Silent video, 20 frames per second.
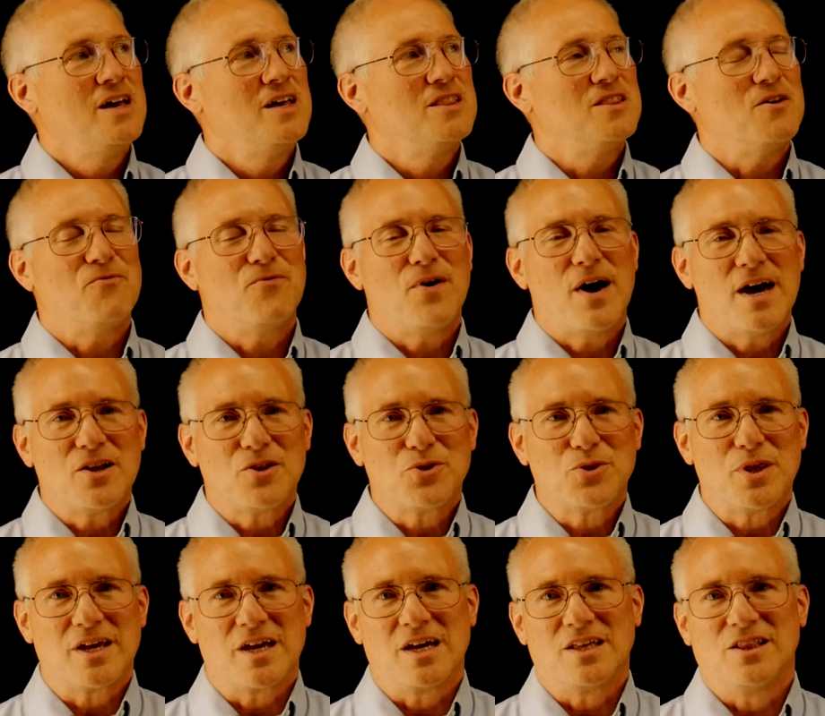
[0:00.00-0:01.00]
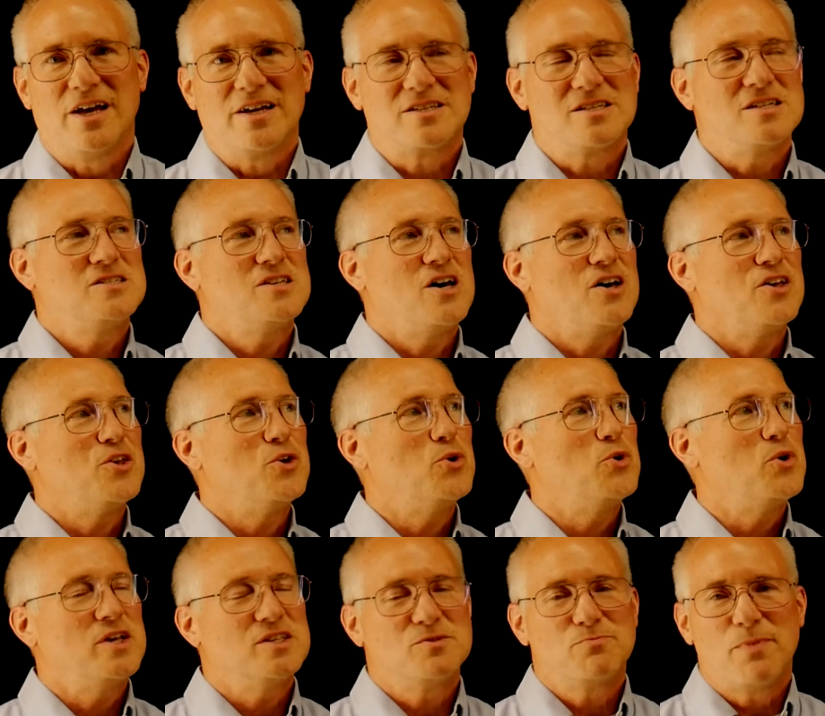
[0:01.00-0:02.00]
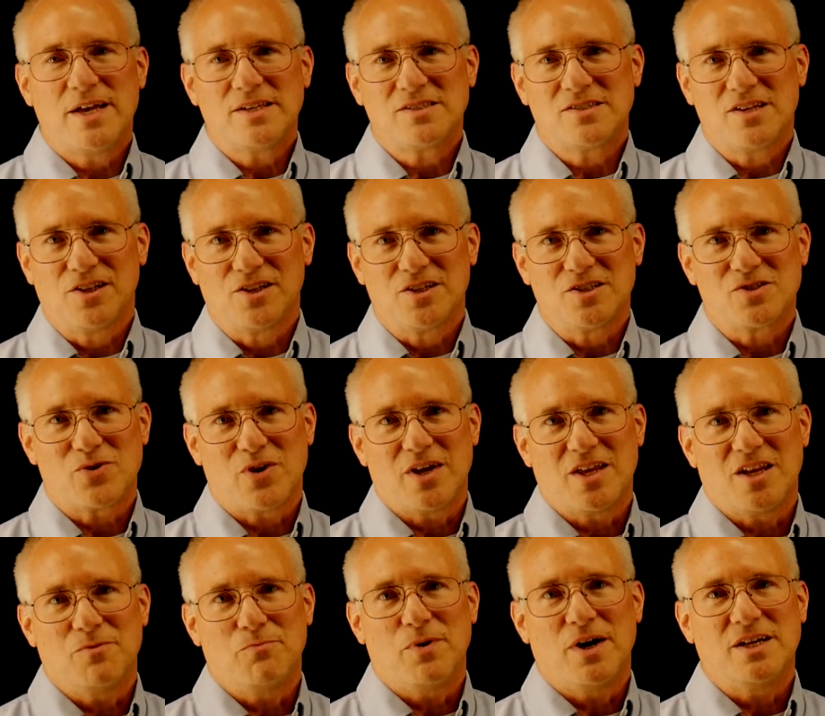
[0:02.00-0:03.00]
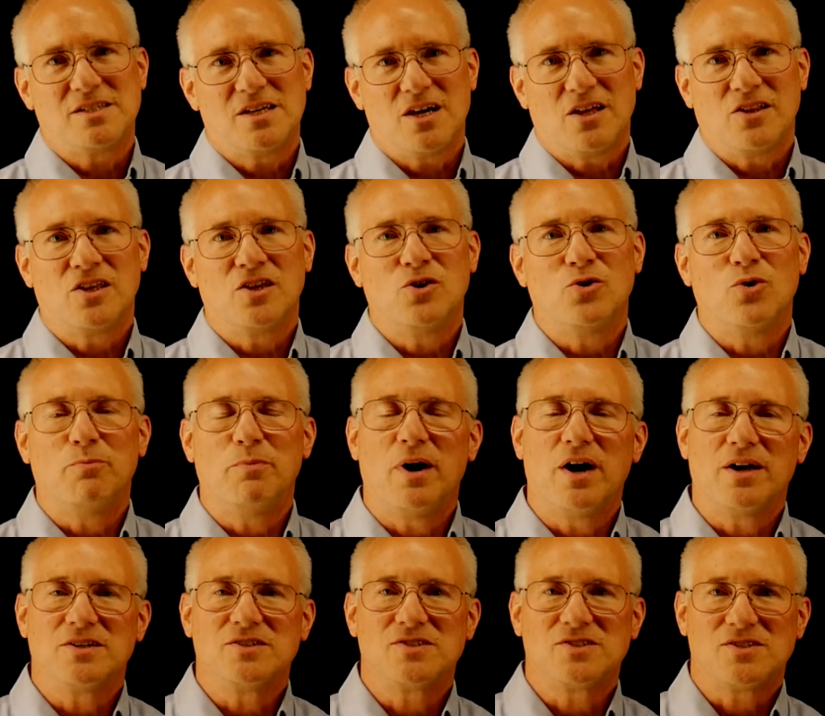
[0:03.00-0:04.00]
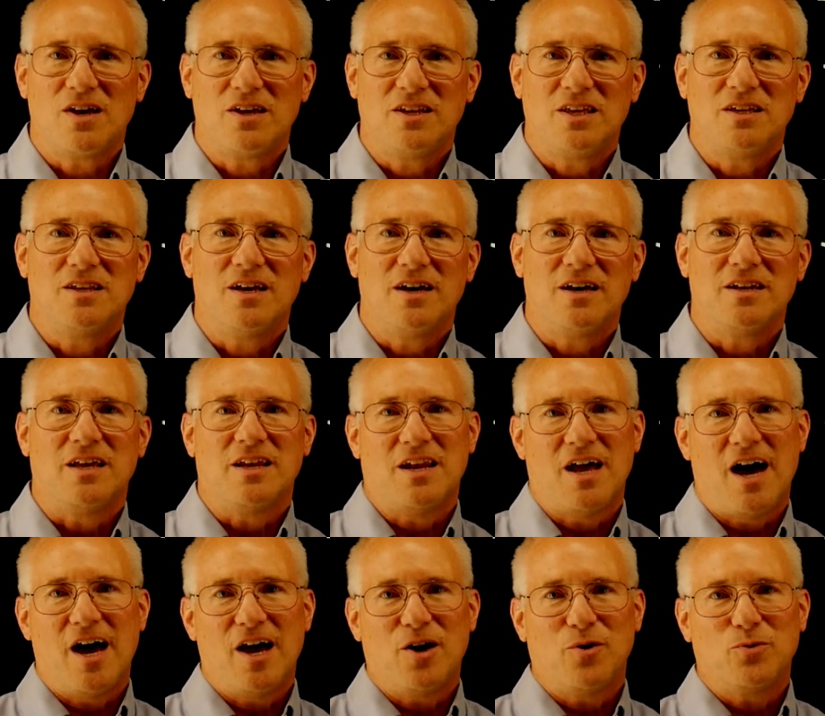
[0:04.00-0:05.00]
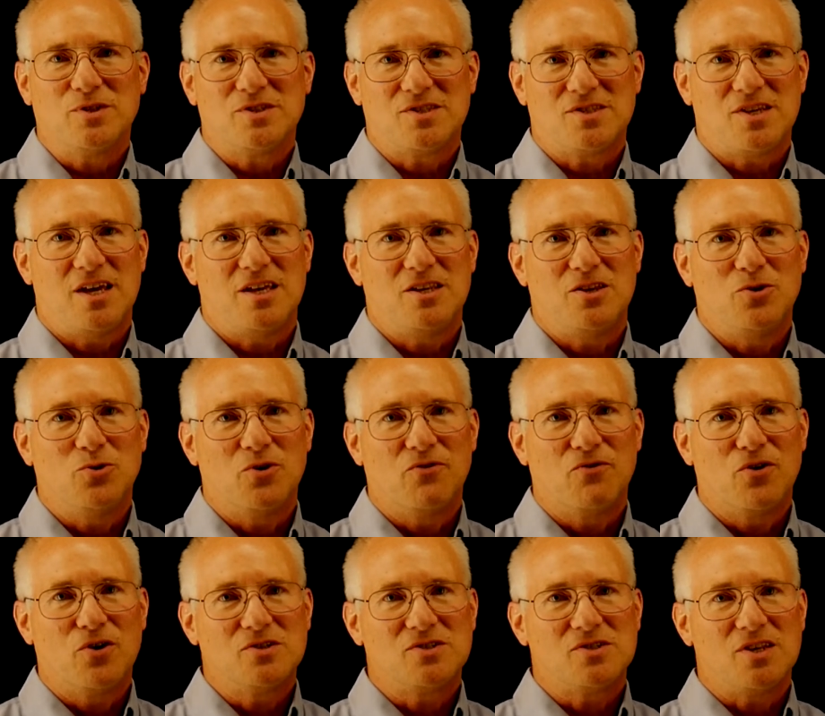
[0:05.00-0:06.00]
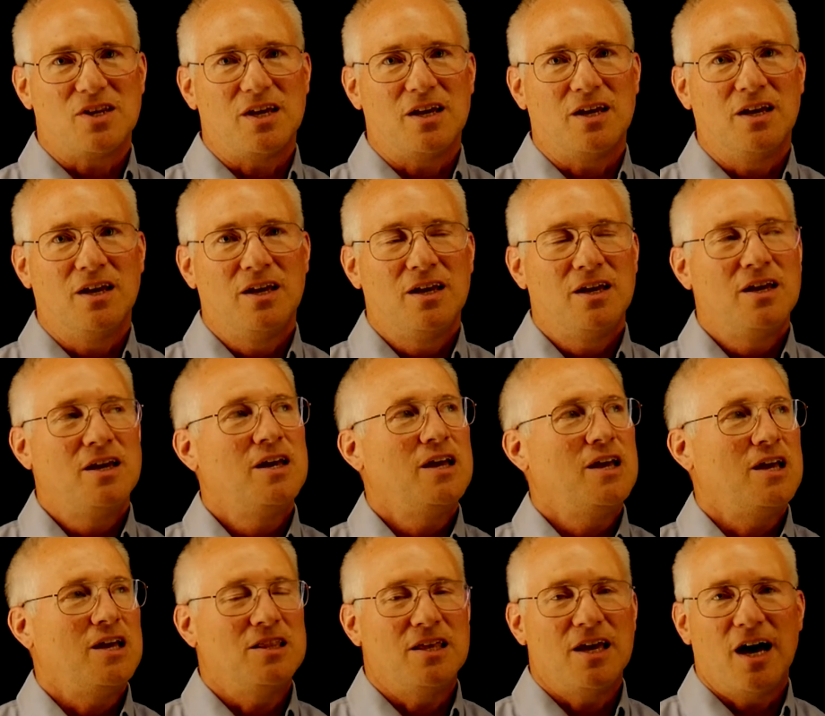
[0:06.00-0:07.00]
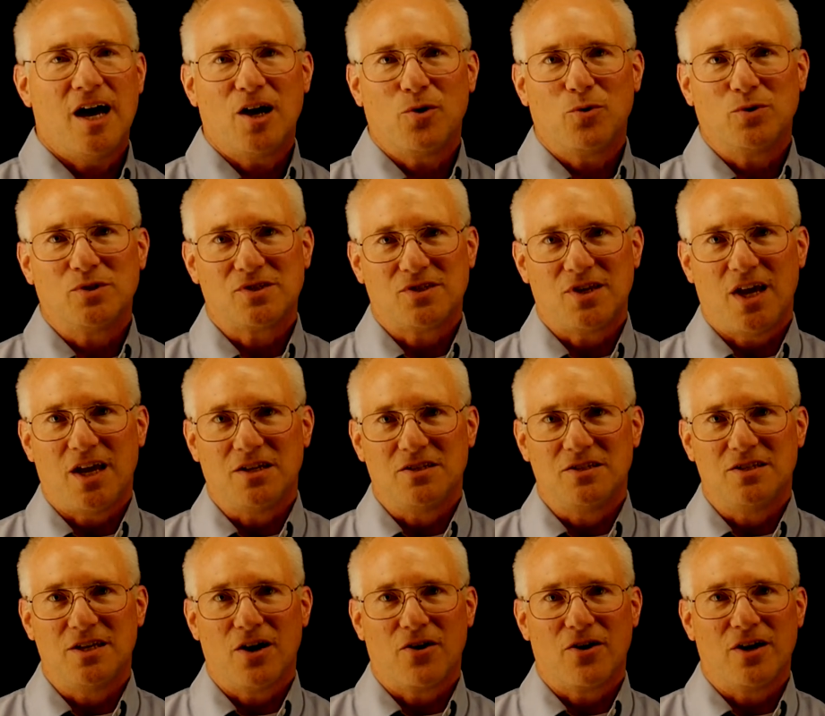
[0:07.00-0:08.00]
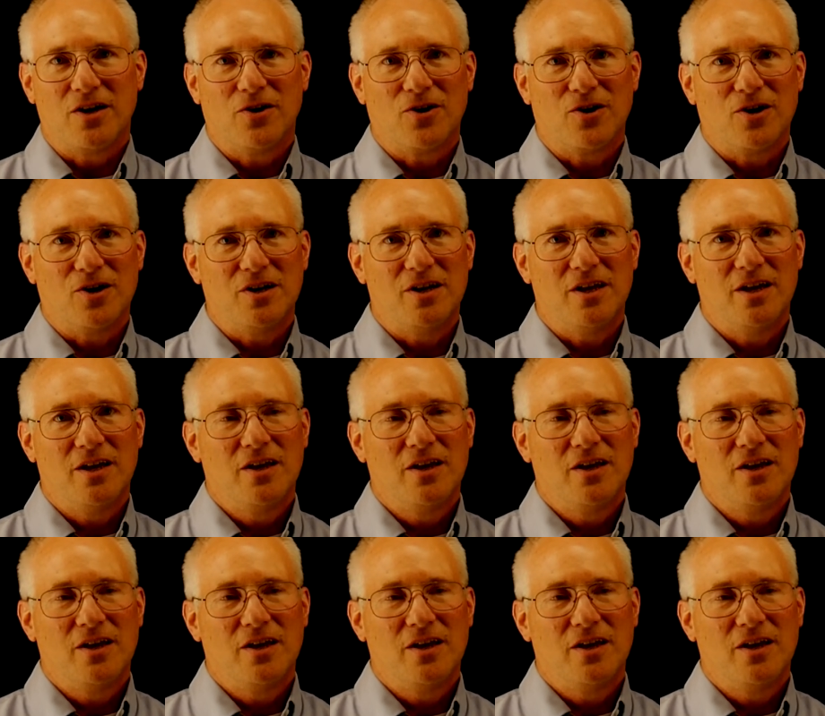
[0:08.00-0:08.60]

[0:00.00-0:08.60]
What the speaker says: The final thing I'd like to tell you is best illustrated by telling you about a study done at Iowa State University in the Iowa State dairy herd.